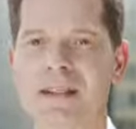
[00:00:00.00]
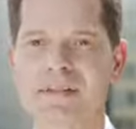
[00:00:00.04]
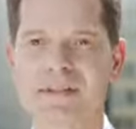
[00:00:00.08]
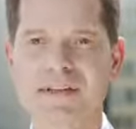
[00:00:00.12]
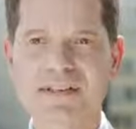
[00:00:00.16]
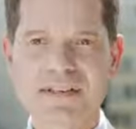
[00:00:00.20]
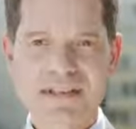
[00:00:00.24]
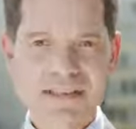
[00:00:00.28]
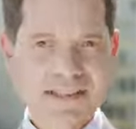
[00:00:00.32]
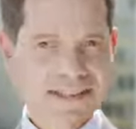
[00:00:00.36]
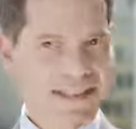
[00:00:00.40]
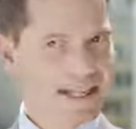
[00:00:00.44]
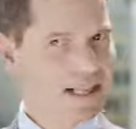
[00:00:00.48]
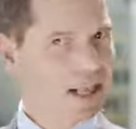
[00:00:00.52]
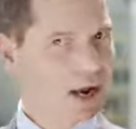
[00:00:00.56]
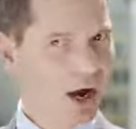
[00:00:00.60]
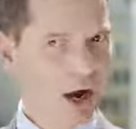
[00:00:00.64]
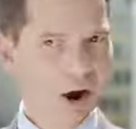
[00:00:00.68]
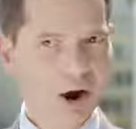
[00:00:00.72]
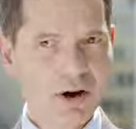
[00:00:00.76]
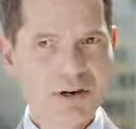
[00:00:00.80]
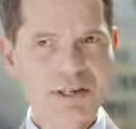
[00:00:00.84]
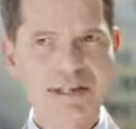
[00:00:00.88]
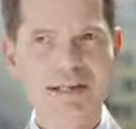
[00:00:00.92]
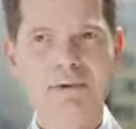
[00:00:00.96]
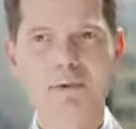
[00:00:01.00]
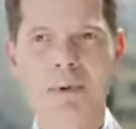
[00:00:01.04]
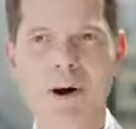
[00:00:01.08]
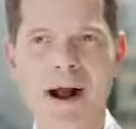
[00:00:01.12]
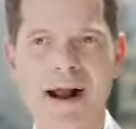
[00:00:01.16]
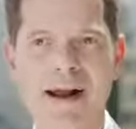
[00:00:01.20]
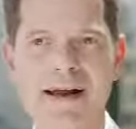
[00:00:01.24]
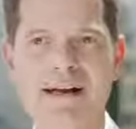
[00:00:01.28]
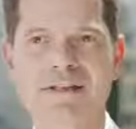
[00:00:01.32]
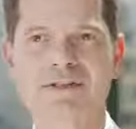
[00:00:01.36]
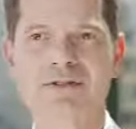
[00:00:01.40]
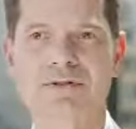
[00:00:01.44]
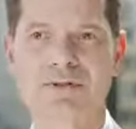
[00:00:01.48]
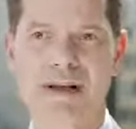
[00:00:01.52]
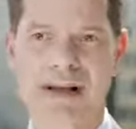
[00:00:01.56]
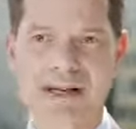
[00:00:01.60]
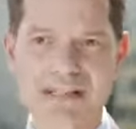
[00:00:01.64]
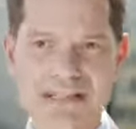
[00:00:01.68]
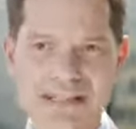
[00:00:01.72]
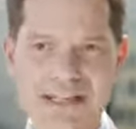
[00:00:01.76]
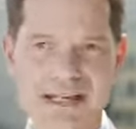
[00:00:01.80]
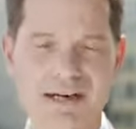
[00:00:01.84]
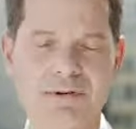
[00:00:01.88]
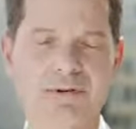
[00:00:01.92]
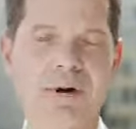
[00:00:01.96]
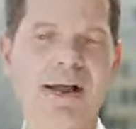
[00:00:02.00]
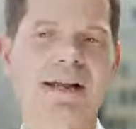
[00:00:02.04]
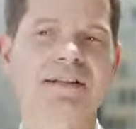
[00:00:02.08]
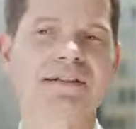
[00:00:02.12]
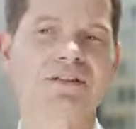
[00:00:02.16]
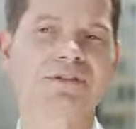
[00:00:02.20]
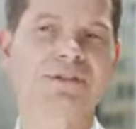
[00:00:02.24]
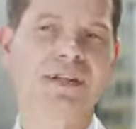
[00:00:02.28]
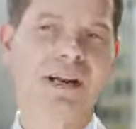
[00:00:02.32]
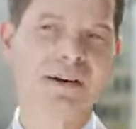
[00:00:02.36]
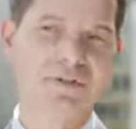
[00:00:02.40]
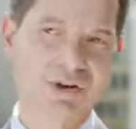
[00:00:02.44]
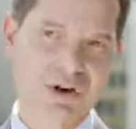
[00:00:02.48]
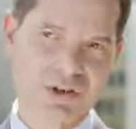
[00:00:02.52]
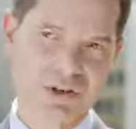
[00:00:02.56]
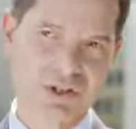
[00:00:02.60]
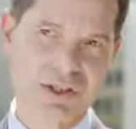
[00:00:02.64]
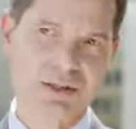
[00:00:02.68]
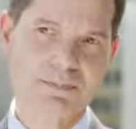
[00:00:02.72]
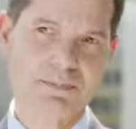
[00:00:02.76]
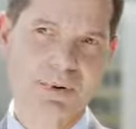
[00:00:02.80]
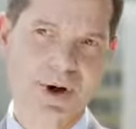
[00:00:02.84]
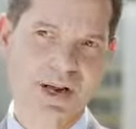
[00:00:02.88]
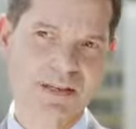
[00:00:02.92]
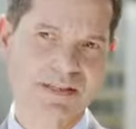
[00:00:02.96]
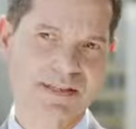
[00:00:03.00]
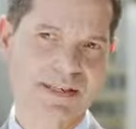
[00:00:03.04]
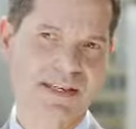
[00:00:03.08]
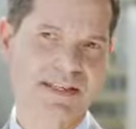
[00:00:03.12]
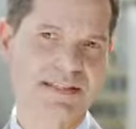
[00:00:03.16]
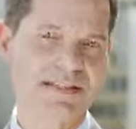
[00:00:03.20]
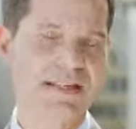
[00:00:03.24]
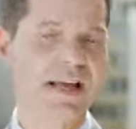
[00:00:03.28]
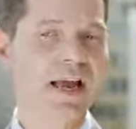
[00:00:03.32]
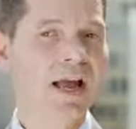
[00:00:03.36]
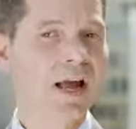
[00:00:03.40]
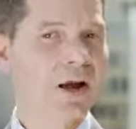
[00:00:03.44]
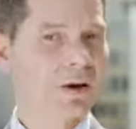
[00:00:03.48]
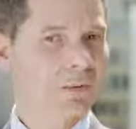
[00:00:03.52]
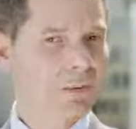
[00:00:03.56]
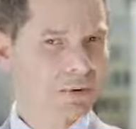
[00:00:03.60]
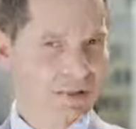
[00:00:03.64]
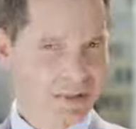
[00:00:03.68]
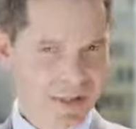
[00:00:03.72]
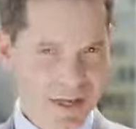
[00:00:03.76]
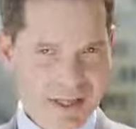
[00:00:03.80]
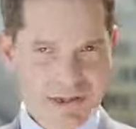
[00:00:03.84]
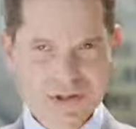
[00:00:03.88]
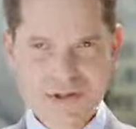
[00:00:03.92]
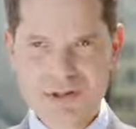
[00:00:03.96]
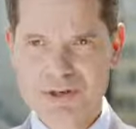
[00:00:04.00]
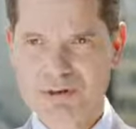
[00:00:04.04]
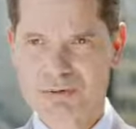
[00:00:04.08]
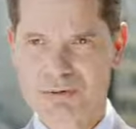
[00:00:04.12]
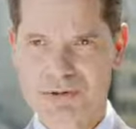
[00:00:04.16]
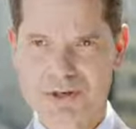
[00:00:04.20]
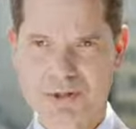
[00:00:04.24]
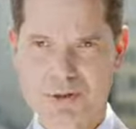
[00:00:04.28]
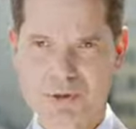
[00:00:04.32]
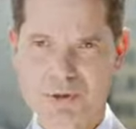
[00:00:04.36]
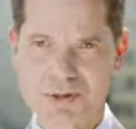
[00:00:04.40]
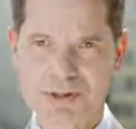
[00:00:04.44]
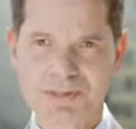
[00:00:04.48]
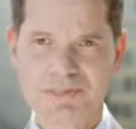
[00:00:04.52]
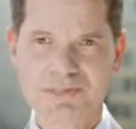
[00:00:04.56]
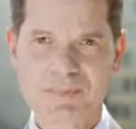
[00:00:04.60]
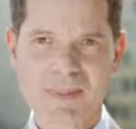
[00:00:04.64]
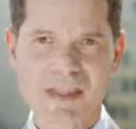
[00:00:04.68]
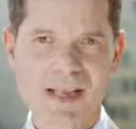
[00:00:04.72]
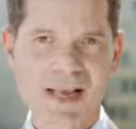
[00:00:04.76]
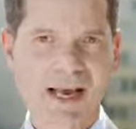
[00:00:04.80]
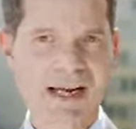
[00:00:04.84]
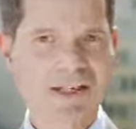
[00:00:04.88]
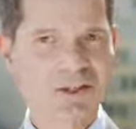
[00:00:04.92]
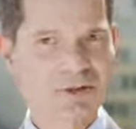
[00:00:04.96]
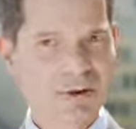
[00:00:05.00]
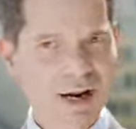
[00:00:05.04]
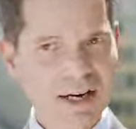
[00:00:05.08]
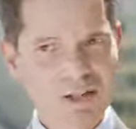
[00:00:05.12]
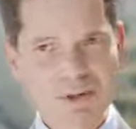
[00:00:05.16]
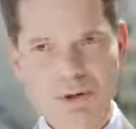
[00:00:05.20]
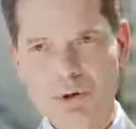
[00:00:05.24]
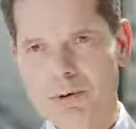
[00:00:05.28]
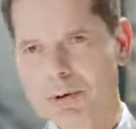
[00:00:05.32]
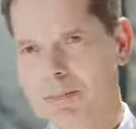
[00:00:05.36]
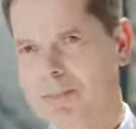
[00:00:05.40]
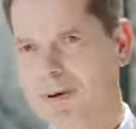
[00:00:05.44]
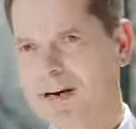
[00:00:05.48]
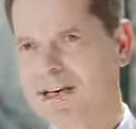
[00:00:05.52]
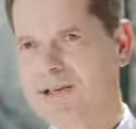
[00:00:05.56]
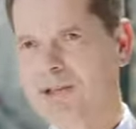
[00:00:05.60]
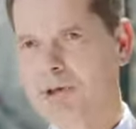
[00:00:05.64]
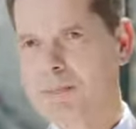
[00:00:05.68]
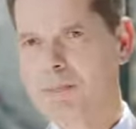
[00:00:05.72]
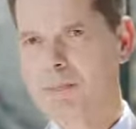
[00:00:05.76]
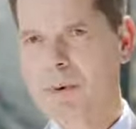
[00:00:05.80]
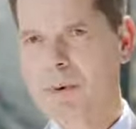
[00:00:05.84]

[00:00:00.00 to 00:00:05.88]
This is the only way to accelerate the deleveraging process within the Eurozone and try to rebuild a